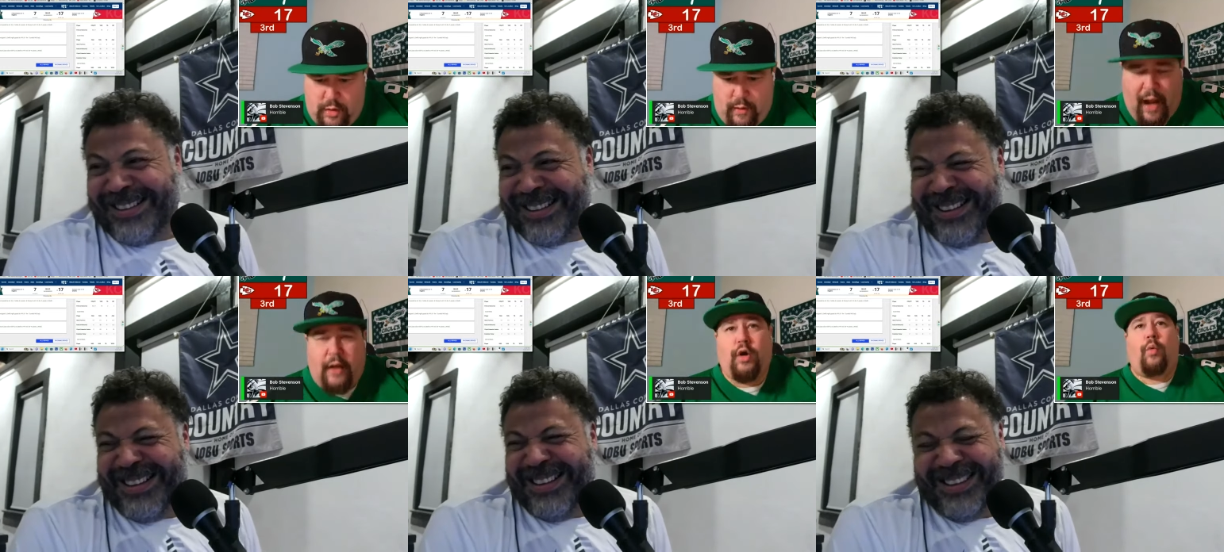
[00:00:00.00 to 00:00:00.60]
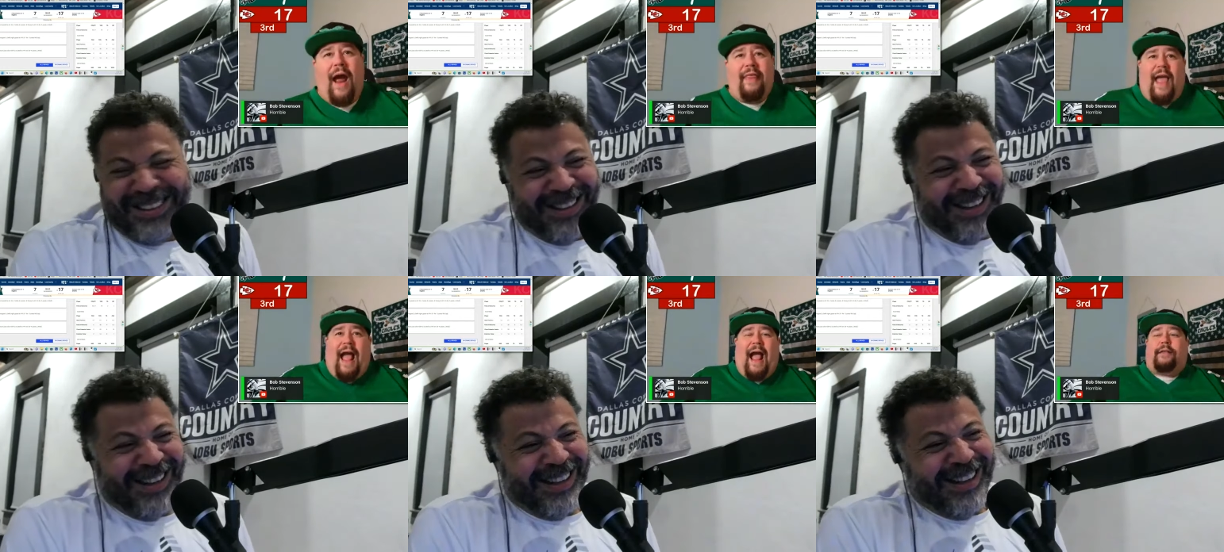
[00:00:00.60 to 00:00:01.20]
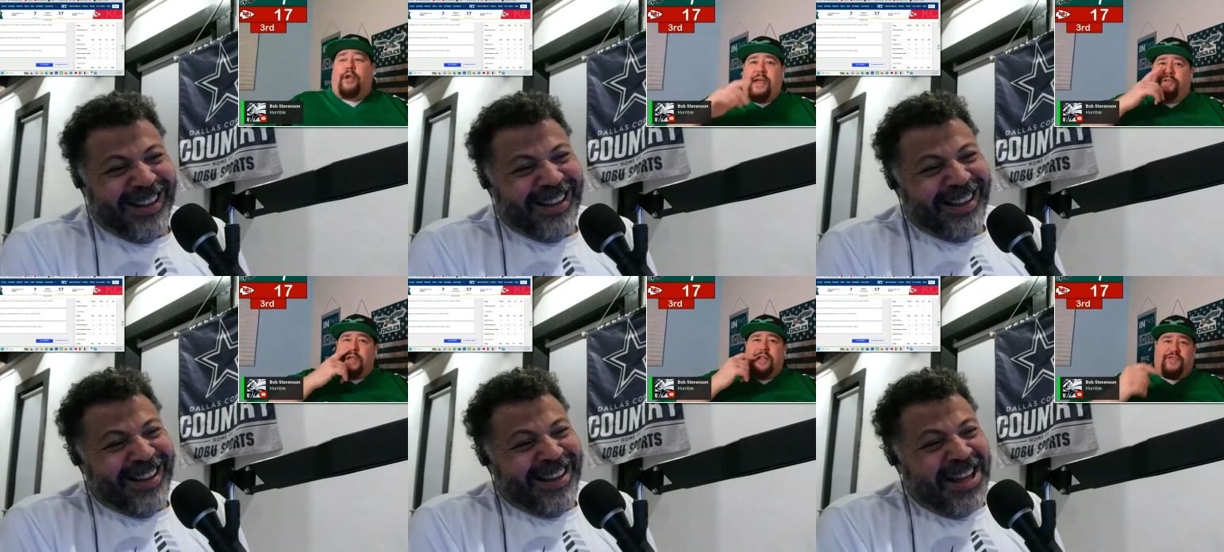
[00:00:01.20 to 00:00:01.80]
Speaker 1: I don't know why they act. They're
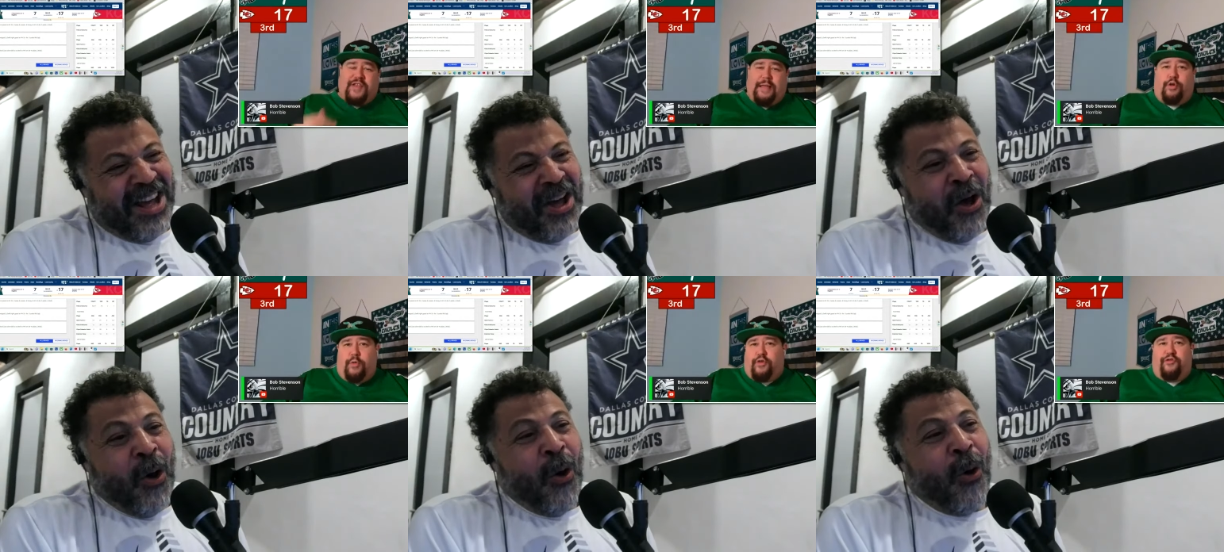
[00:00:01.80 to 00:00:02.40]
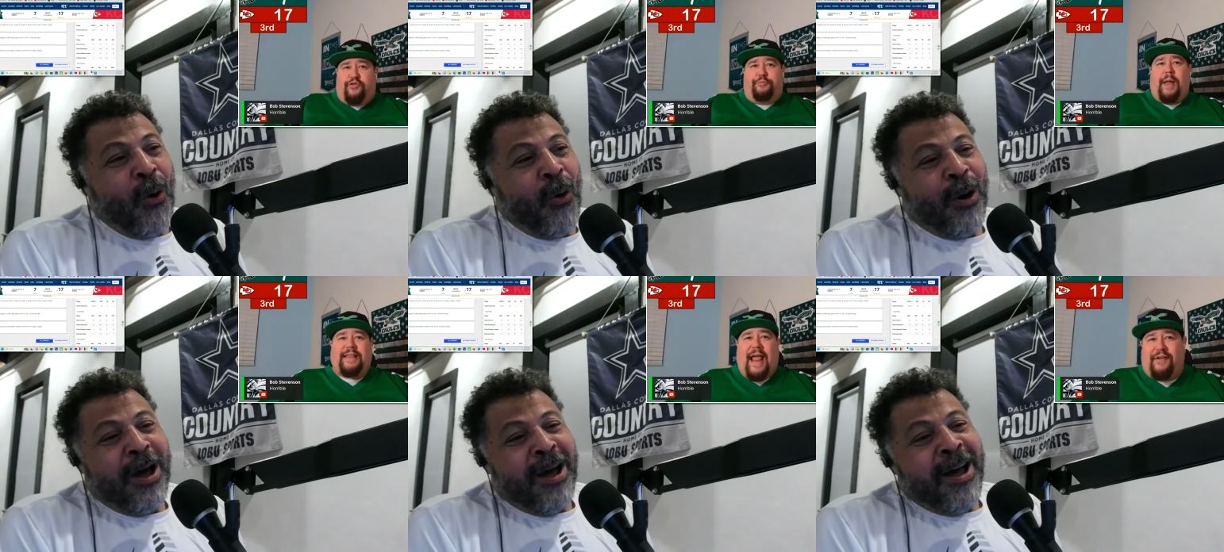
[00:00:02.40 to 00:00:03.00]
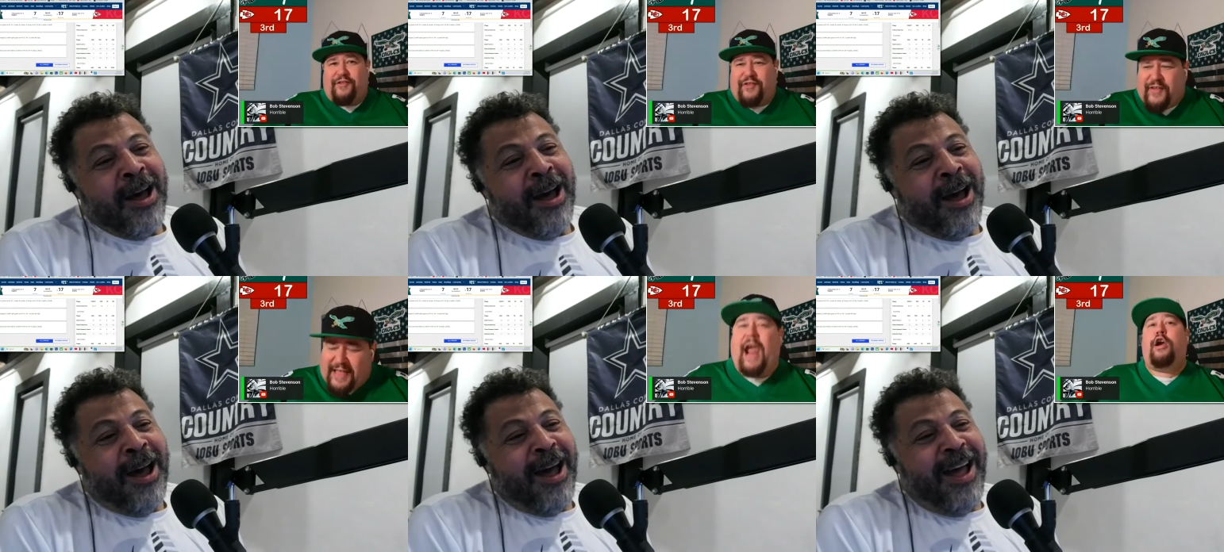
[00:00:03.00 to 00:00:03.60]
giving this team too much respect. They're
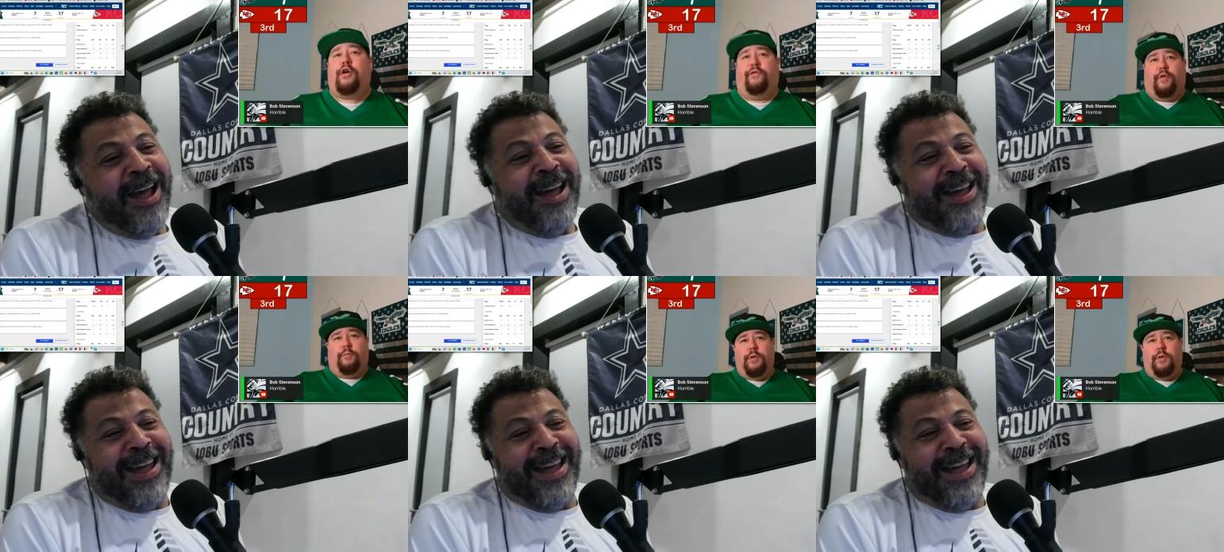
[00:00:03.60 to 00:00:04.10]
scared of them.